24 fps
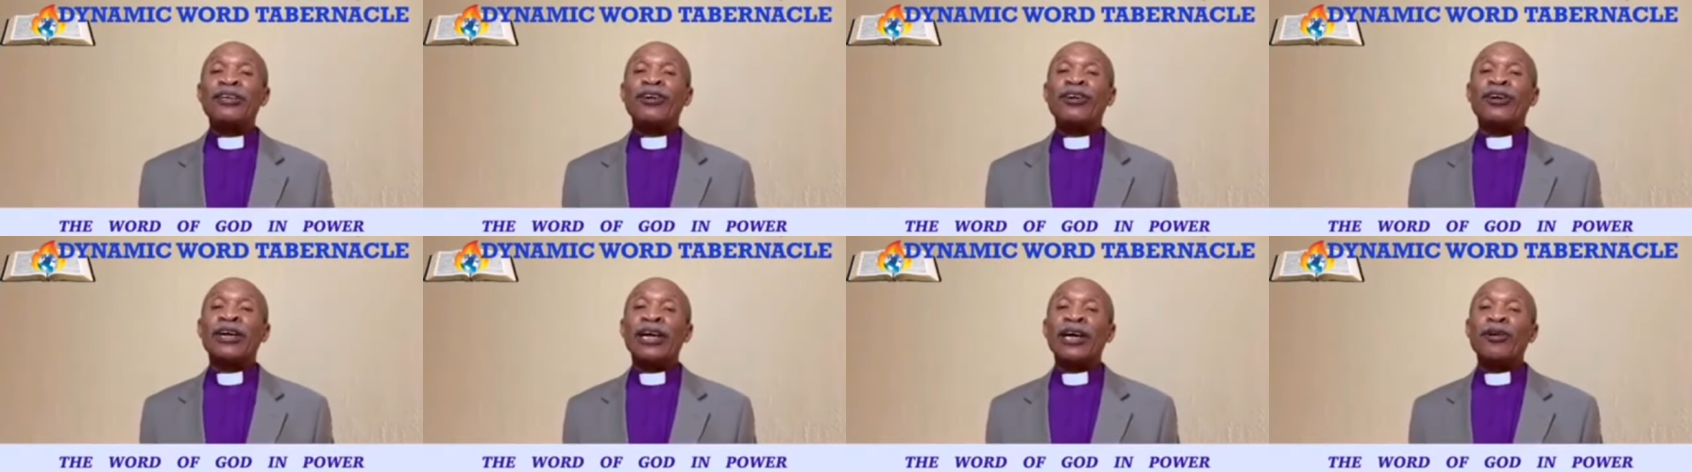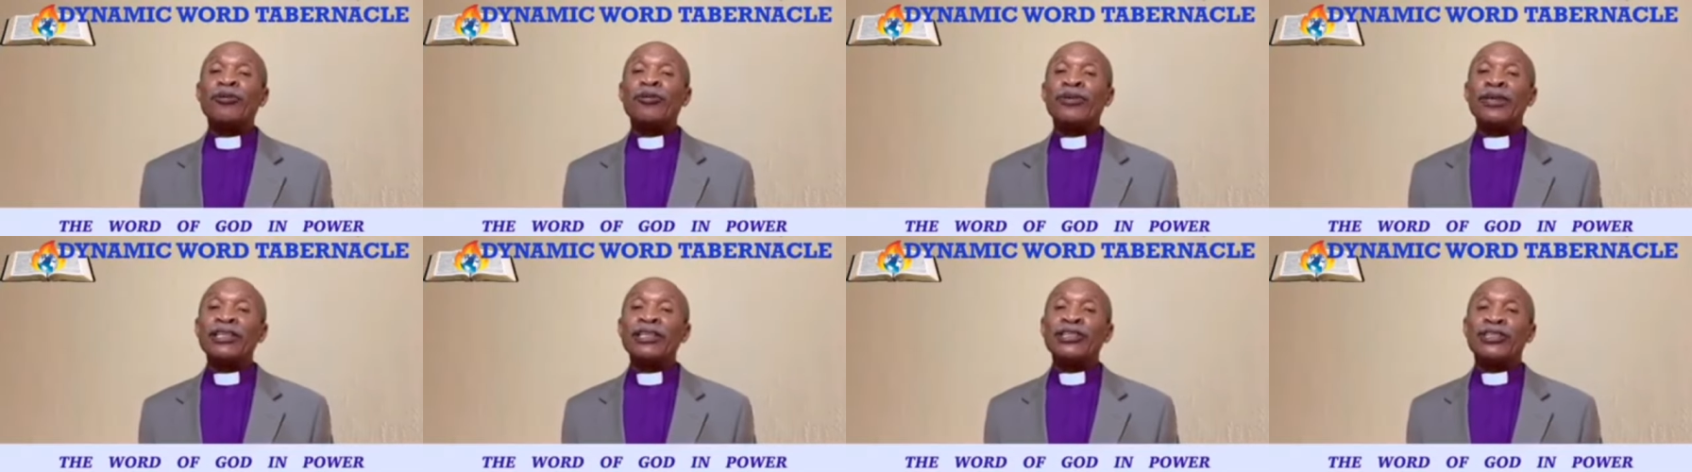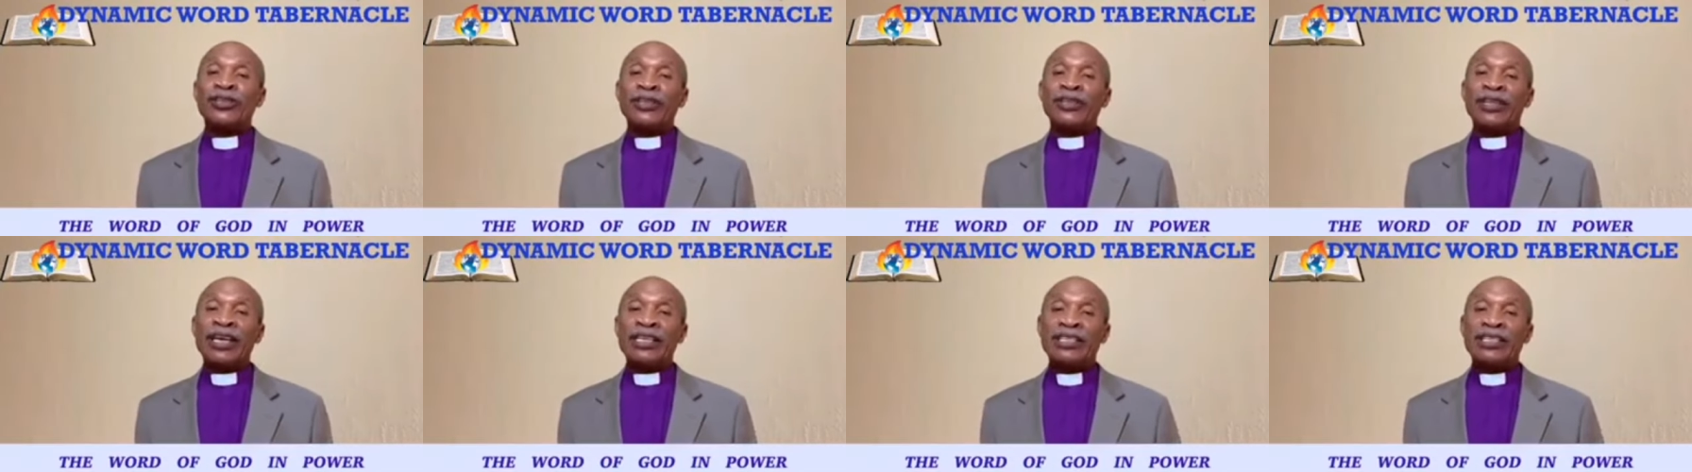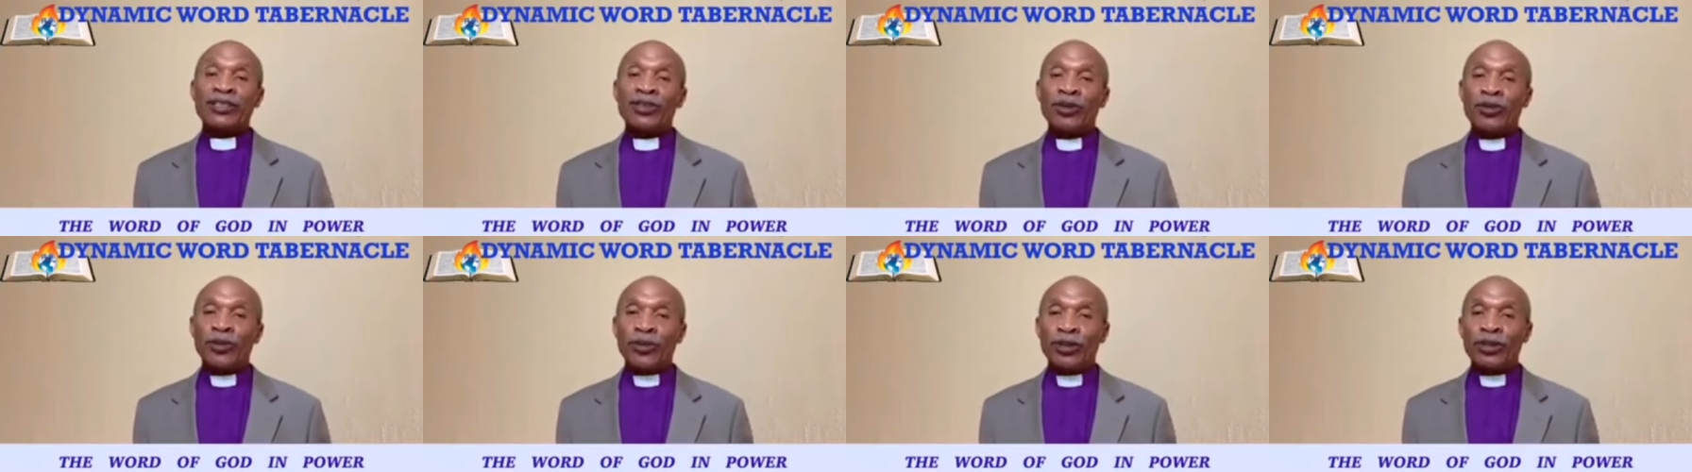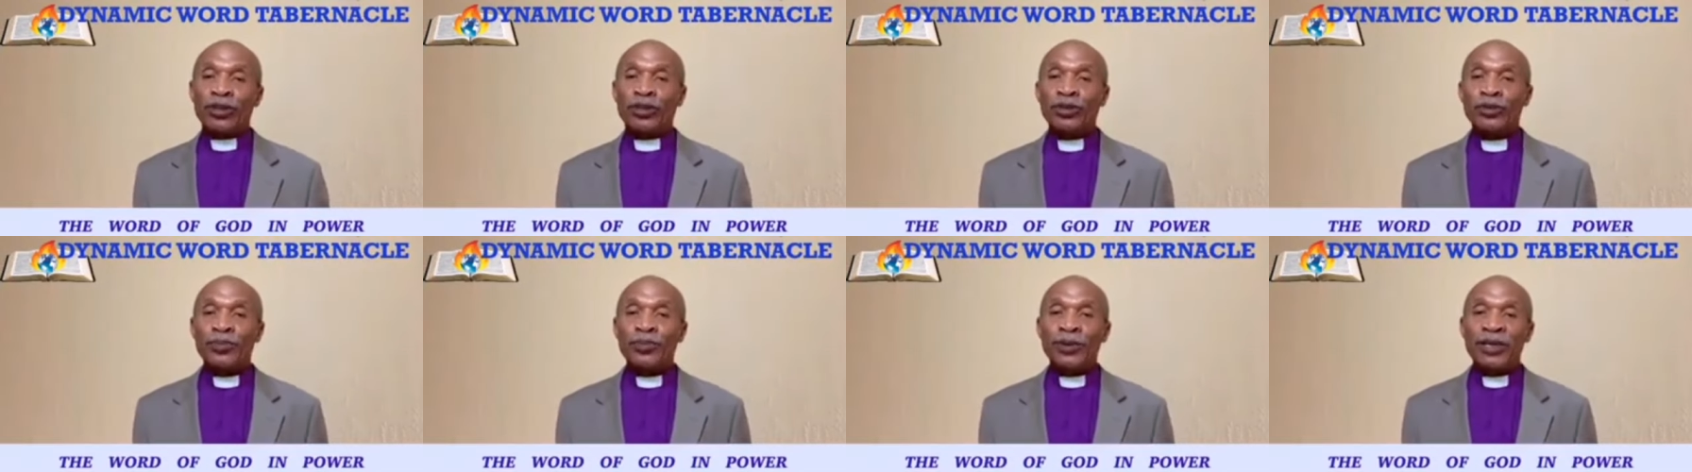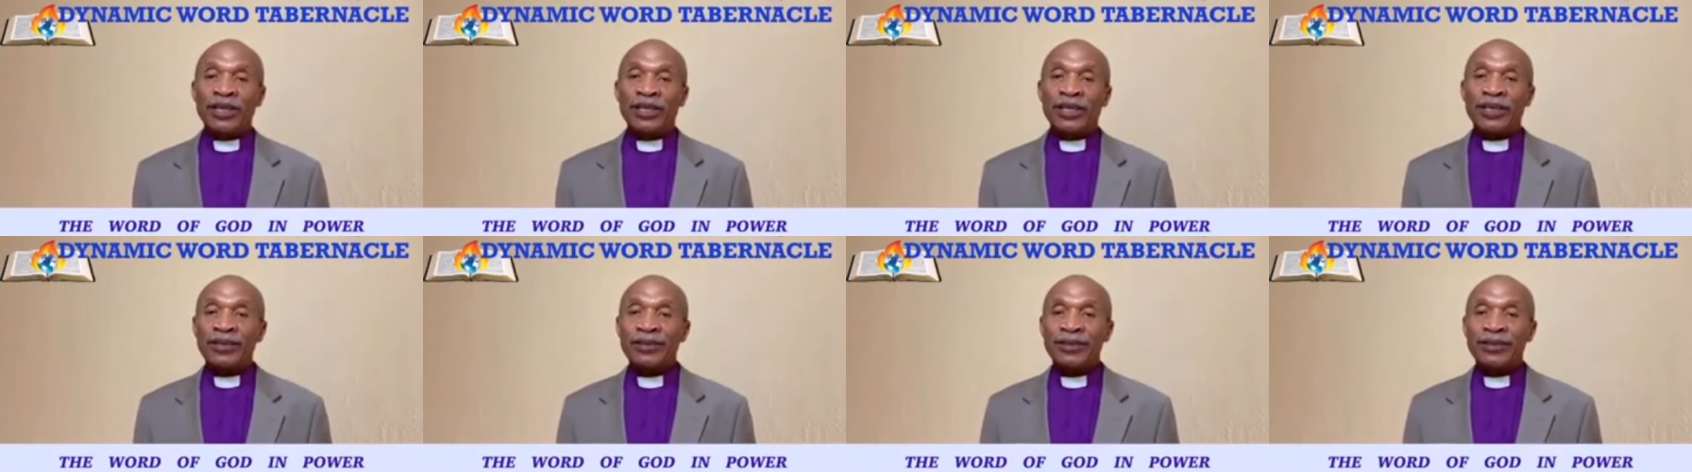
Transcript: your calculation, that's not what should be.